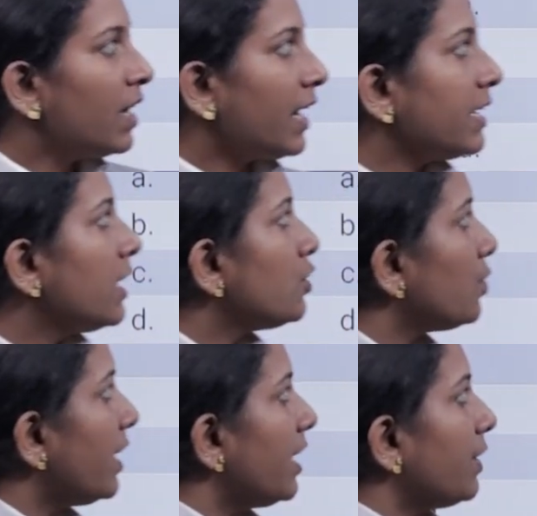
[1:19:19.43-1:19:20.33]
Right,
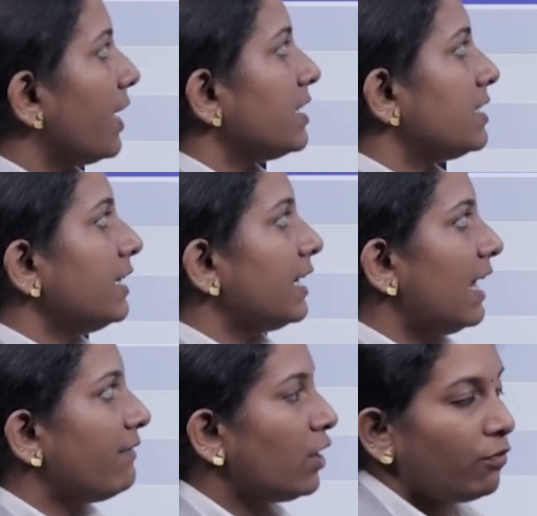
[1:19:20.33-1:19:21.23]
so here you can see the
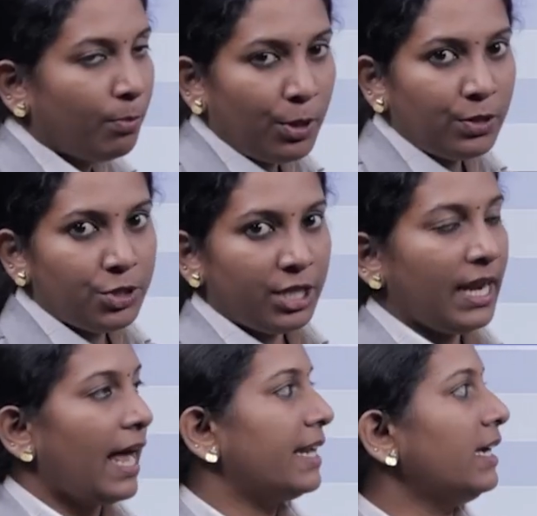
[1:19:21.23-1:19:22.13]
level of pollution
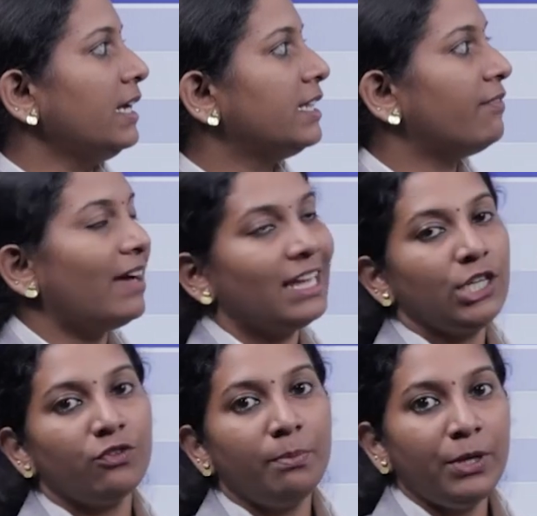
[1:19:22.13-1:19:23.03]
and the
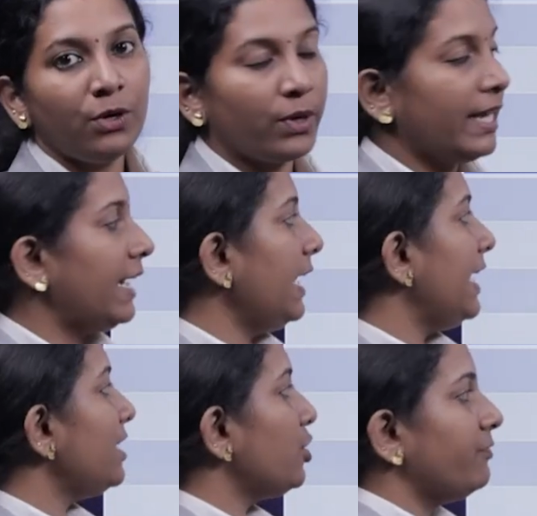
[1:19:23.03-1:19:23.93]
value of BOD in
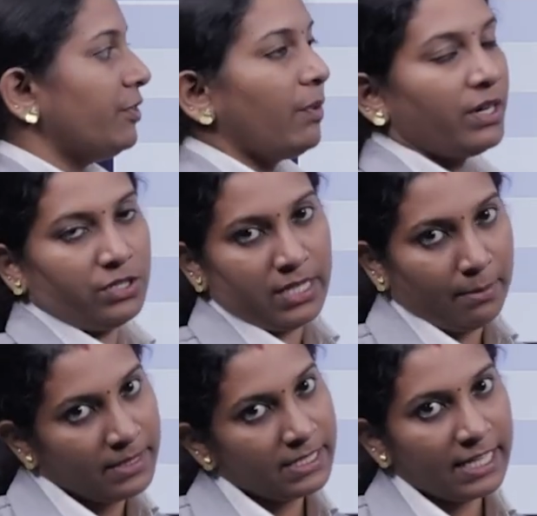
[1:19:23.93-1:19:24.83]
each of the water
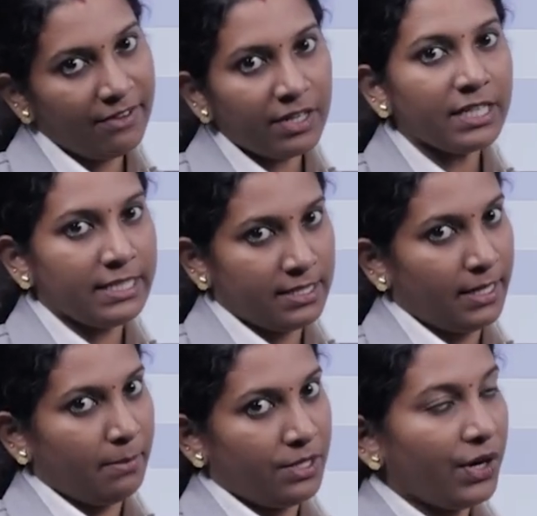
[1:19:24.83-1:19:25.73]
samples is given in this
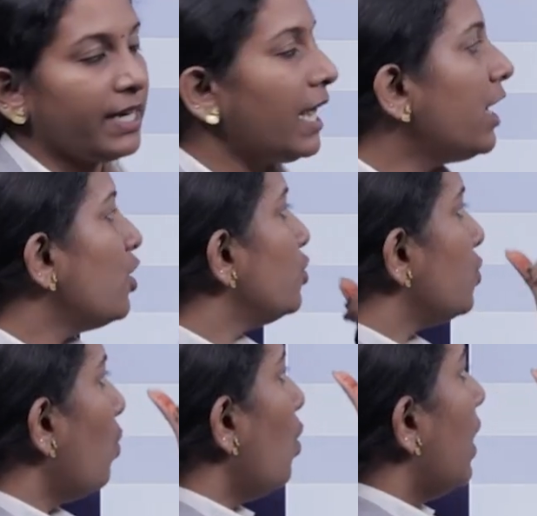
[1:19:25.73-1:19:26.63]
table. Right,
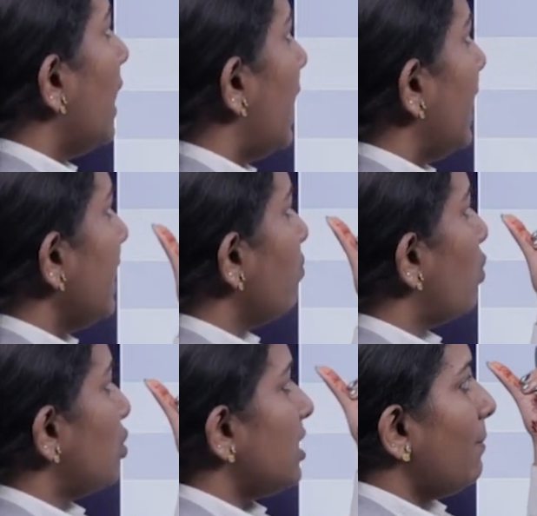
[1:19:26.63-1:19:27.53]
so in
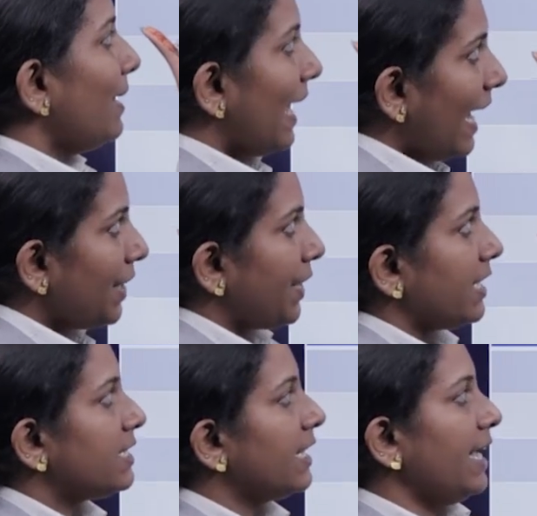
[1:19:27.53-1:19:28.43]
water sample A, you
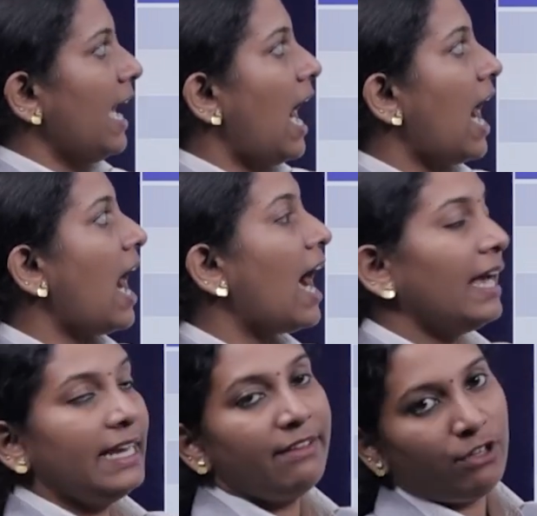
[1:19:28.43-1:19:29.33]
can see a
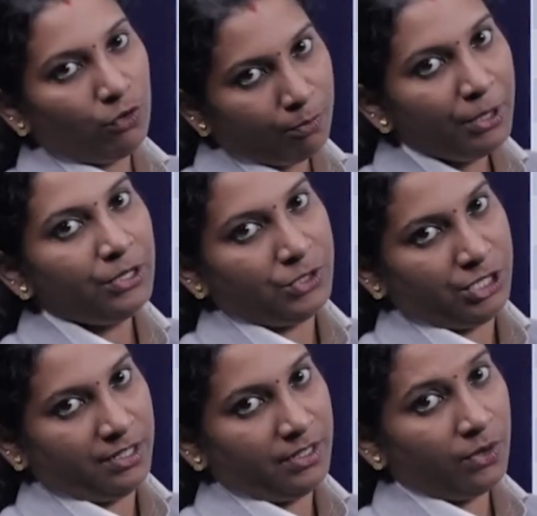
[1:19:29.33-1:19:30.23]
high level of
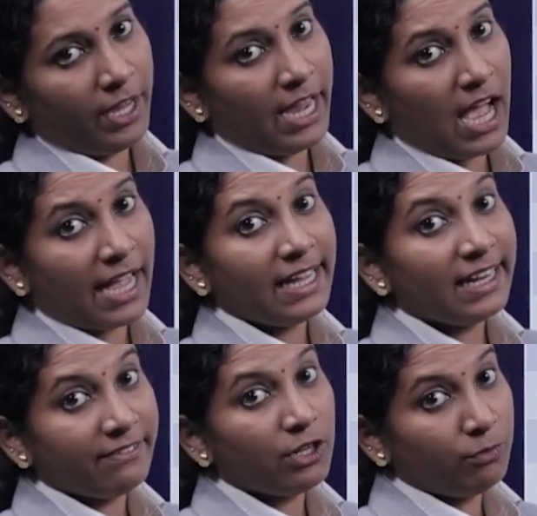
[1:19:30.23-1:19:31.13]
pollution. Okay, high
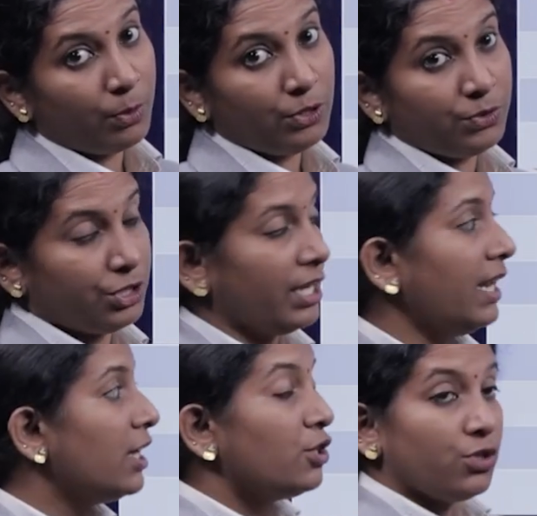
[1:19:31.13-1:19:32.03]
level of
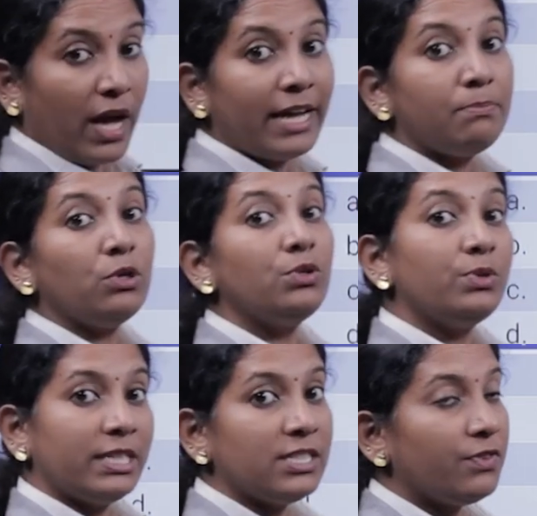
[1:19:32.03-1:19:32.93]
pollution, so high
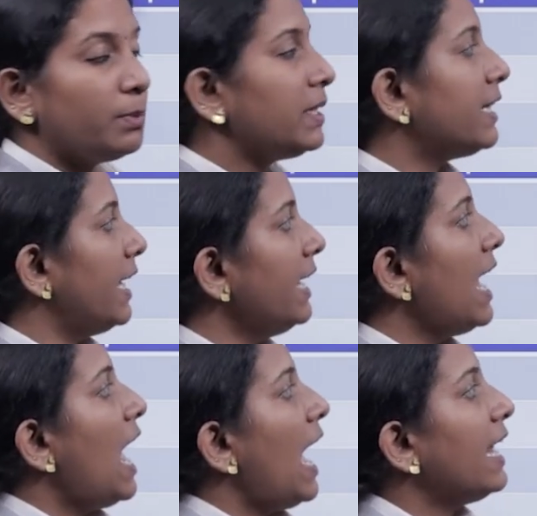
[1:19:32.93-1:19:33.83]
pollutants will be there
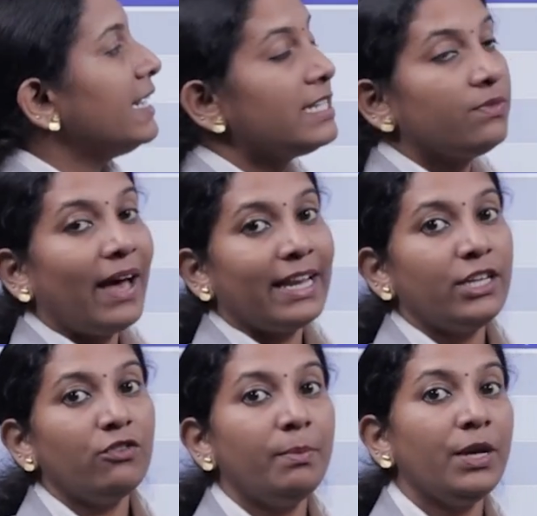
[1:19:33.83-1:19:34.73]
and its
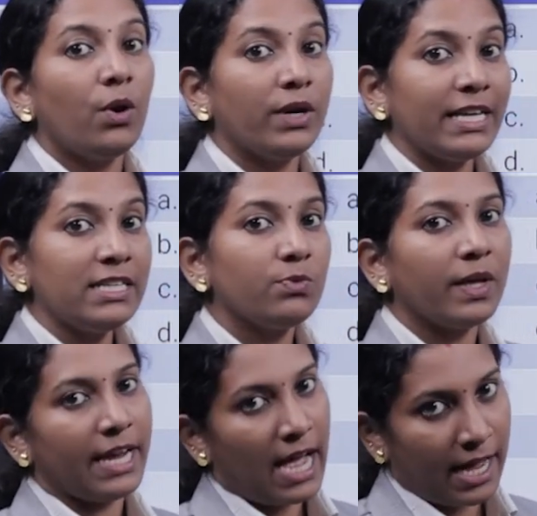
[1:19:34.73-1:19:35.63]
value of BOD is
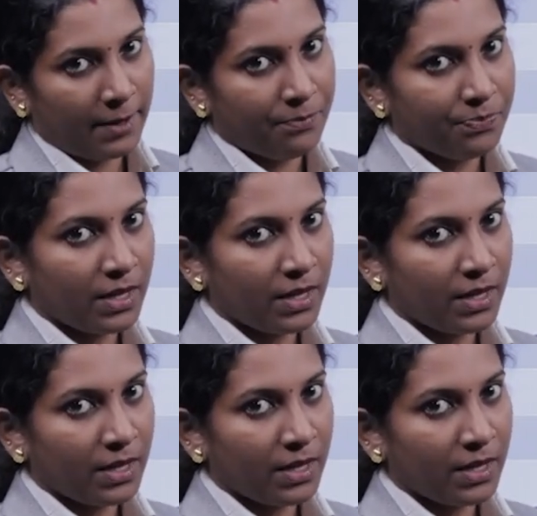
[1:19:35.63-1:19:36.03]
very high.